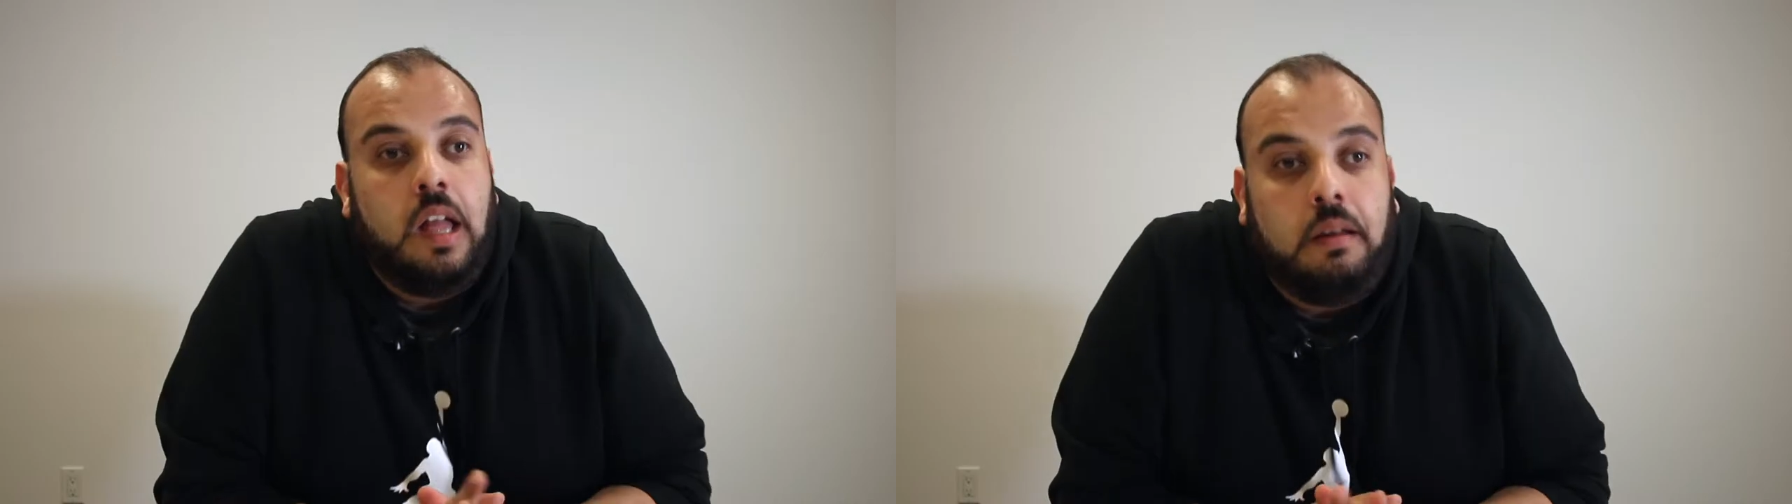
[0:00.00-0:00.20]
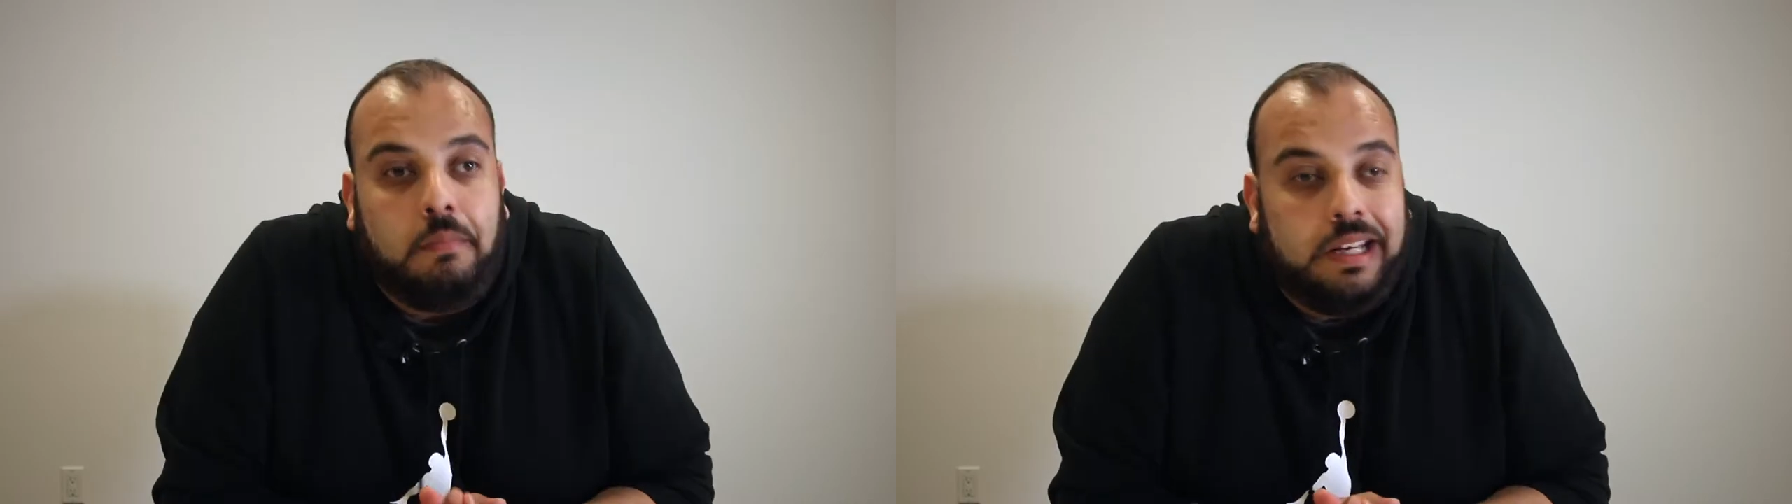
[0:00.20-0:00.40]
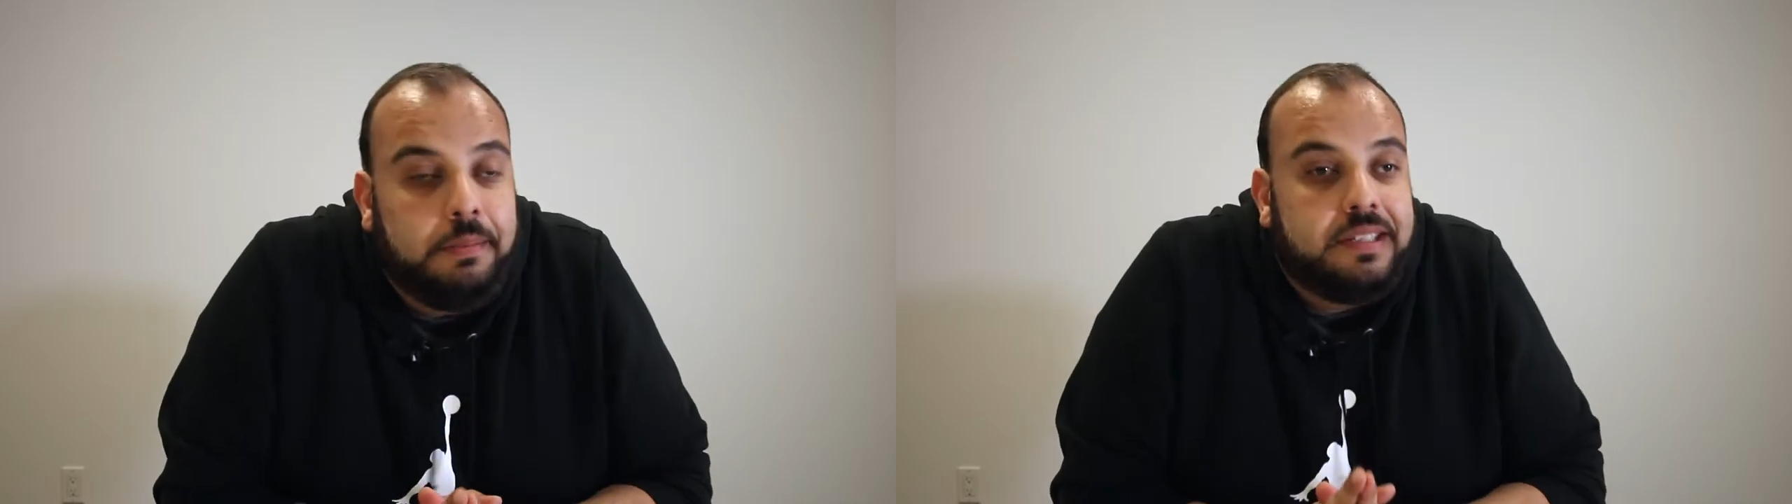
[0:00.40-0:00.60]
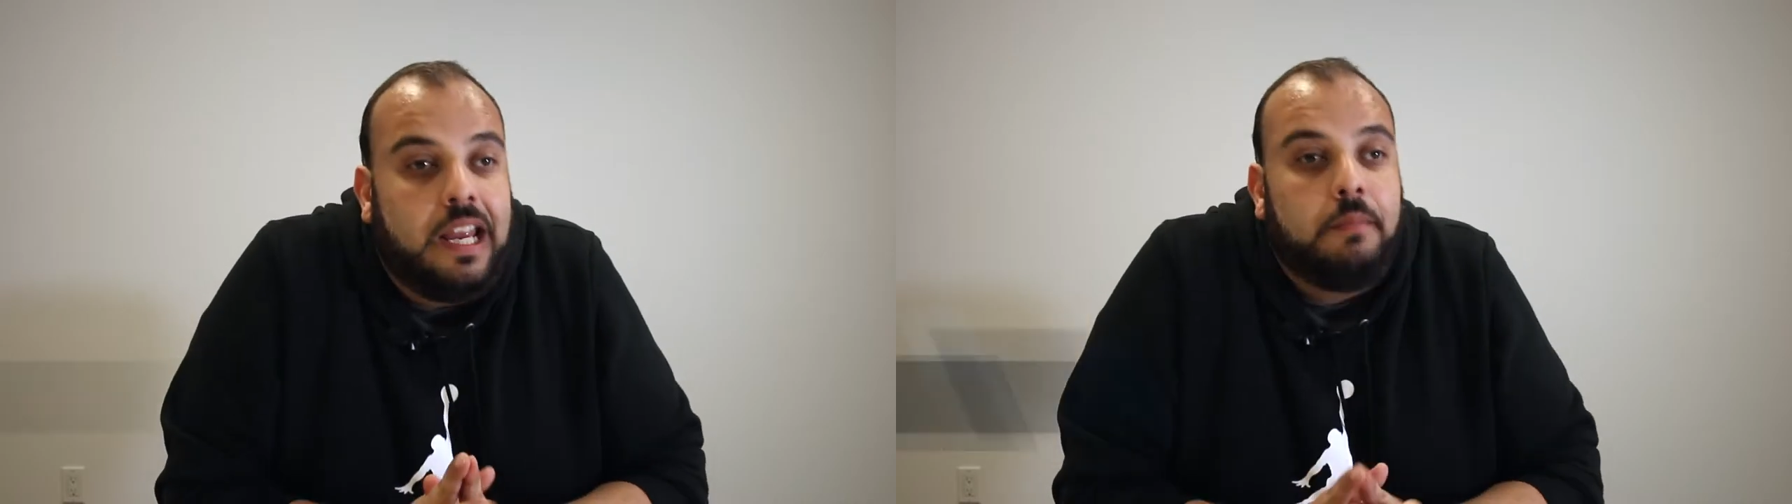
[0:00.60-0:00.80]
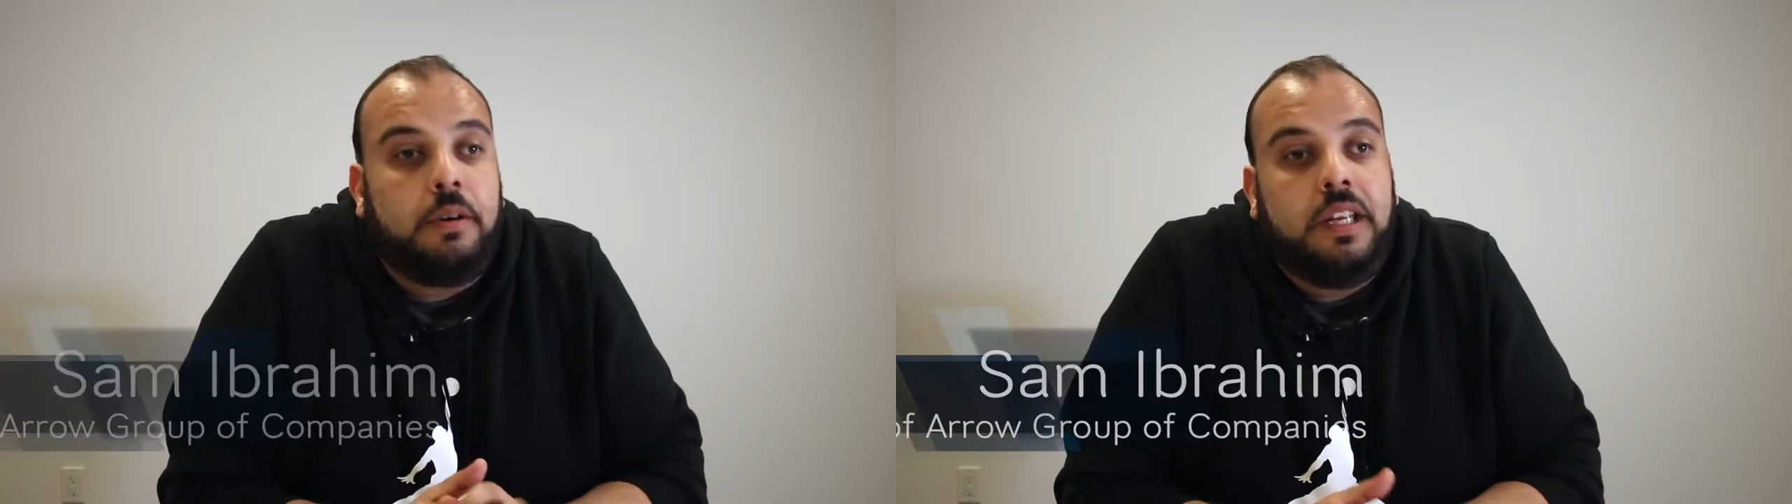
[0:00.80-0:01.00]
My name is
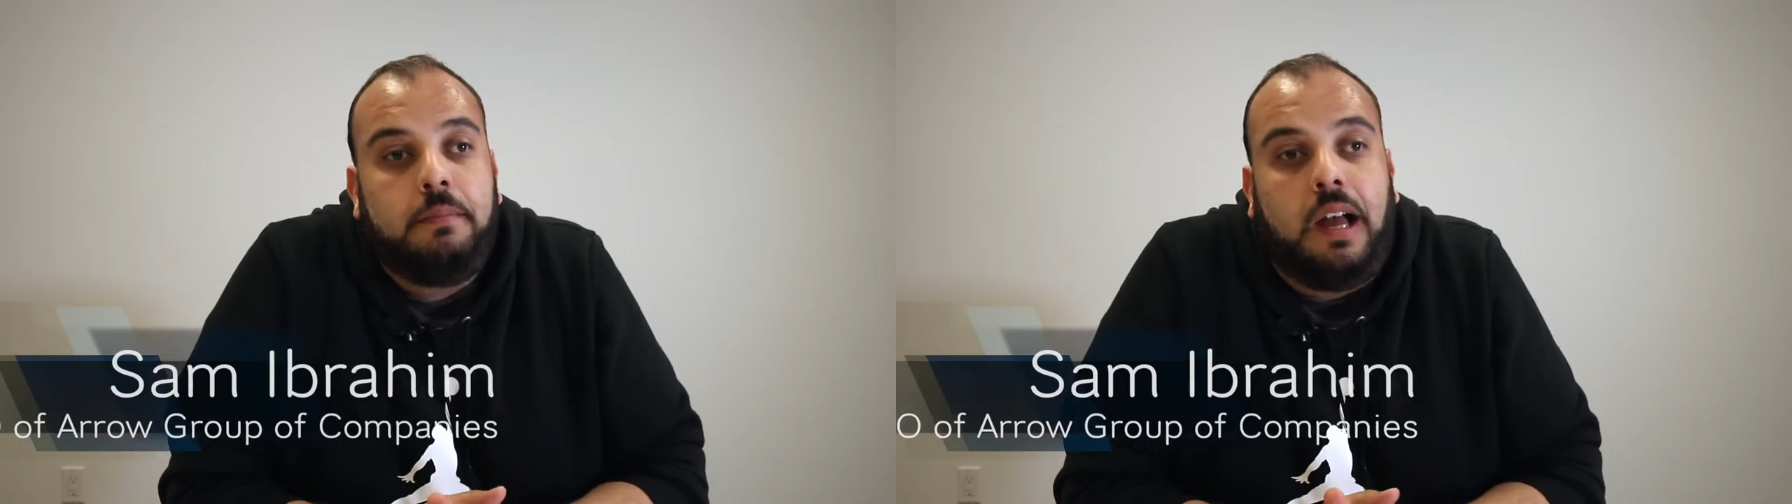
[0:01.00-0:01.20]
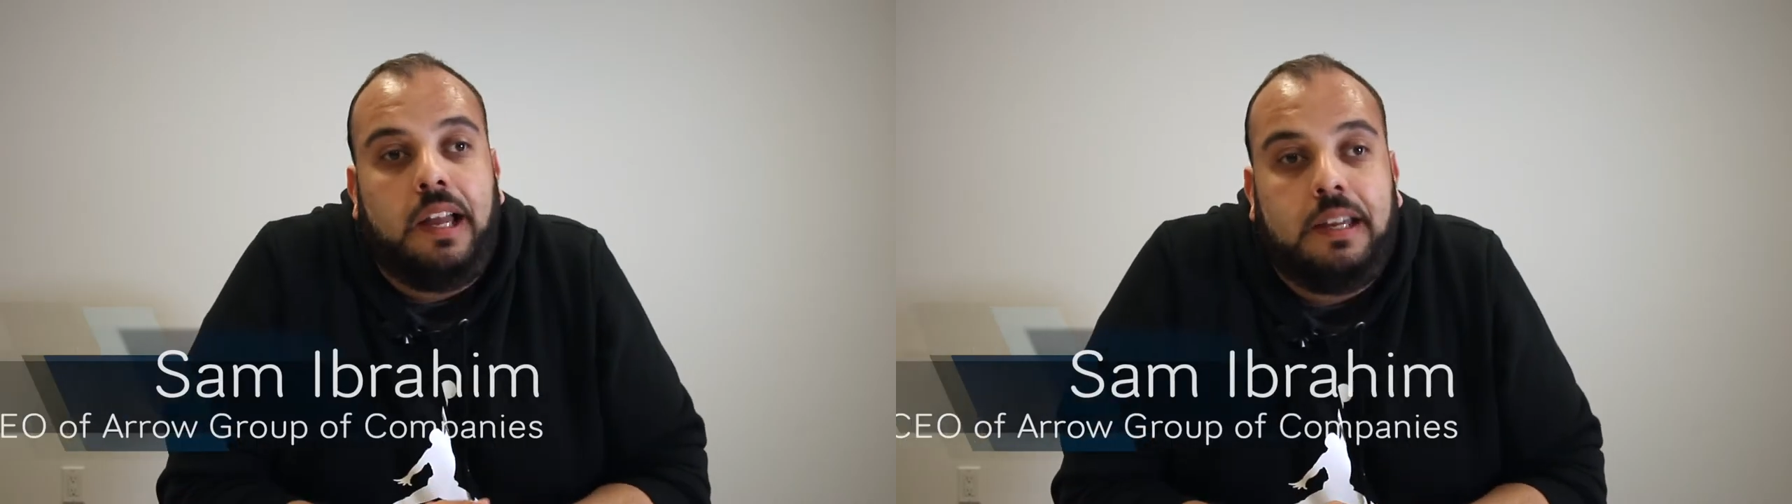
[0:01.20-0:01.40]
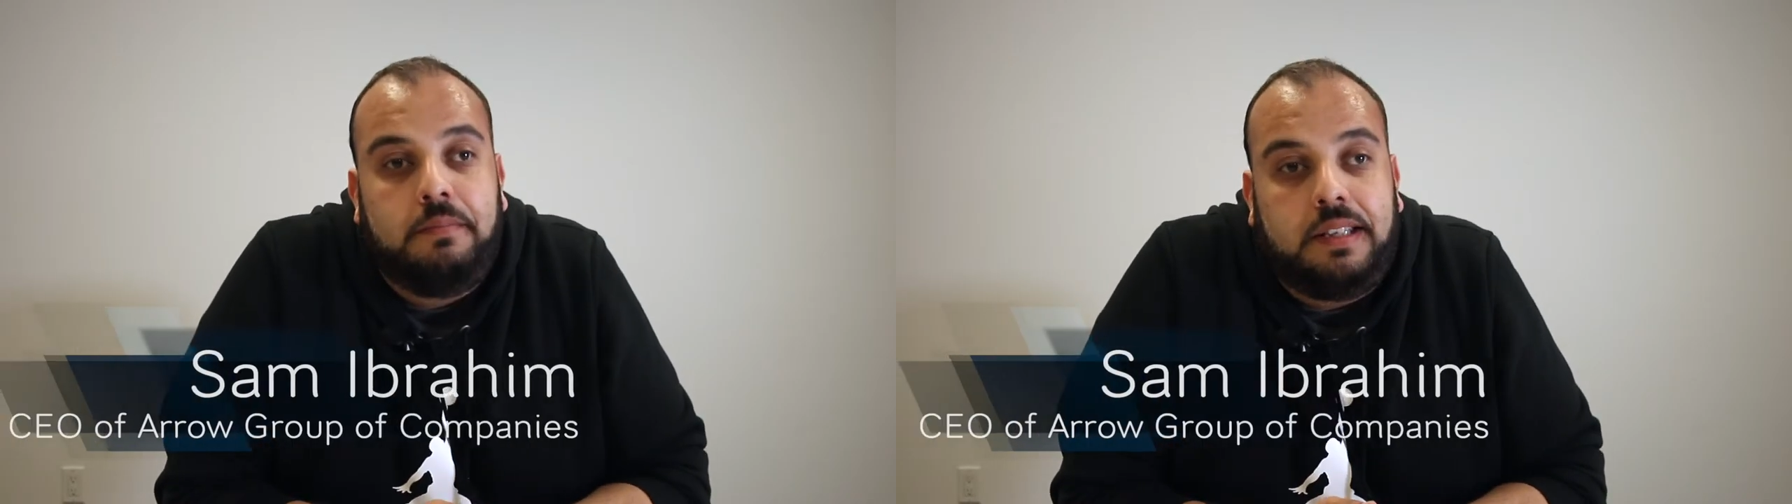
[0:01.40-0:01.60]
Sam Ibrahim. I am